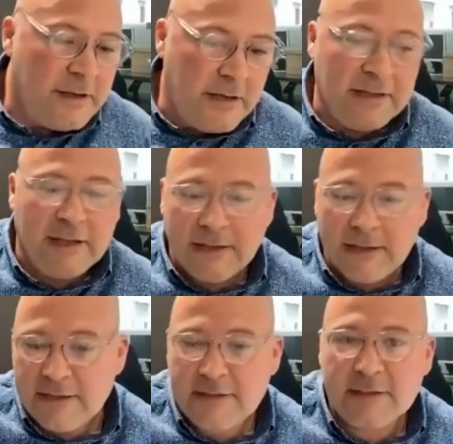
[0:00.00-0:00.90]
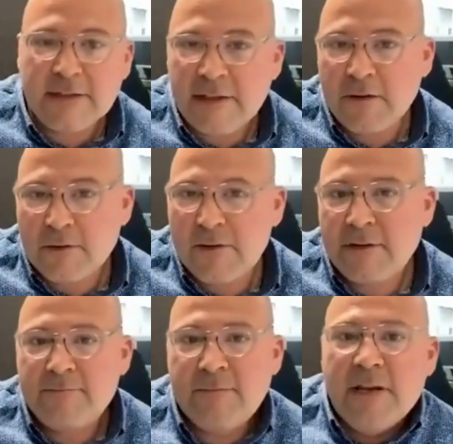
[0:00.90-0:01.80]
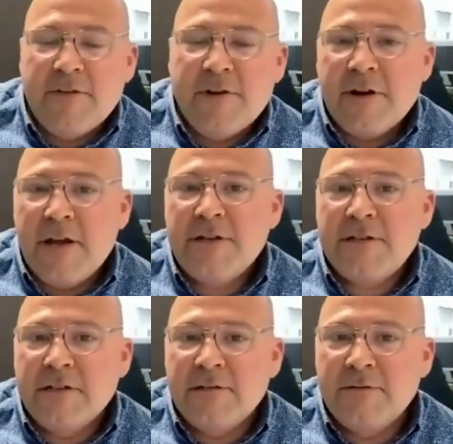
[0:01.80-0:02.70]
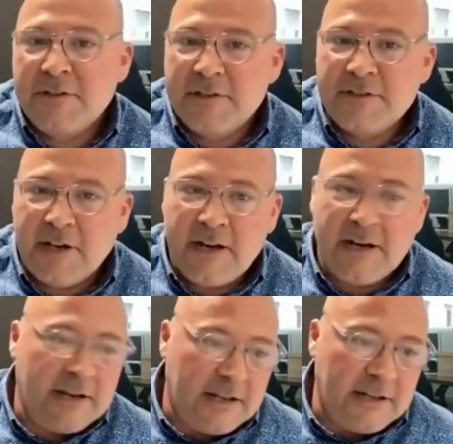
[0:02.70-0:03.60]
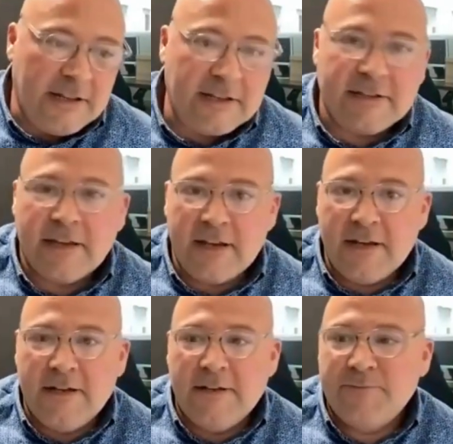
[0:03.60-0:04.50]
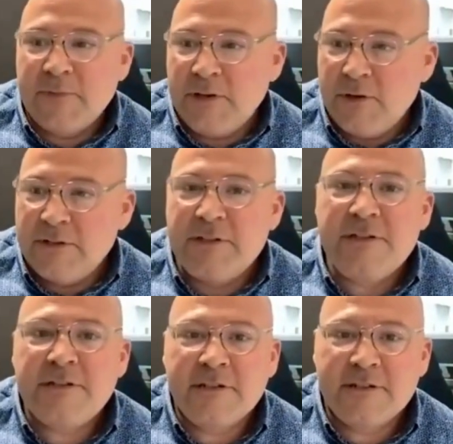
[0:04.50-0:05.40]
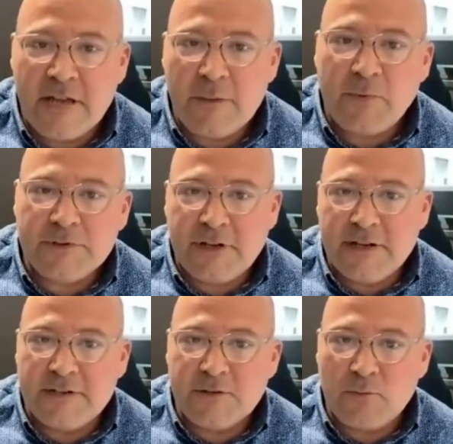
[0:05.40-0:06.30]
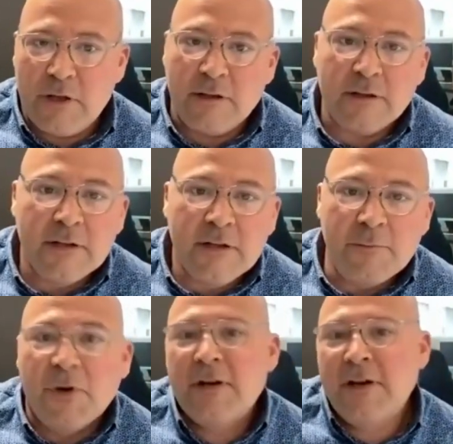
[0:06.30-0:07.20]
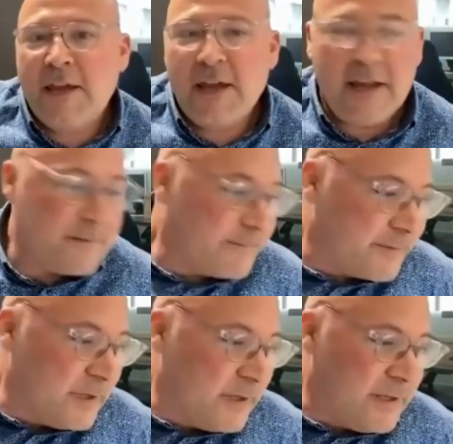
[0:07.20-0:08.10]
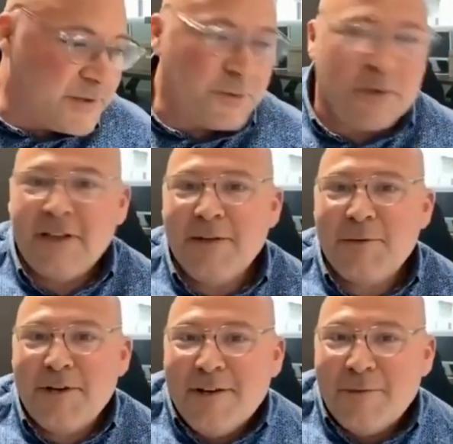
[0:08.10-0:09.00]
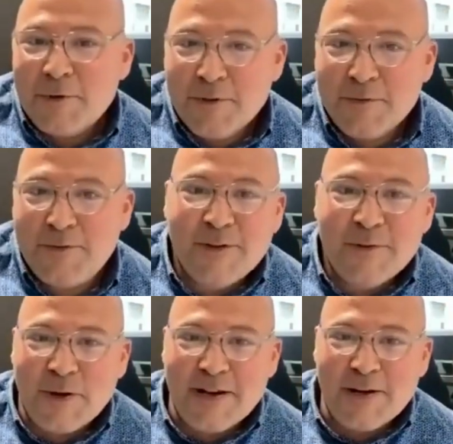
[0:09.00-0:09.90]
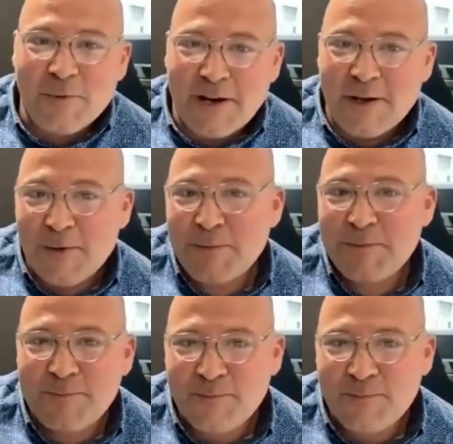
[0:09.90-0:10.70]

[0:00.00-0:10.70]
I'd like to, get a variation of the design, and I'd like to get a decent sample size as well. But again, there's only a limited number of right in, right out,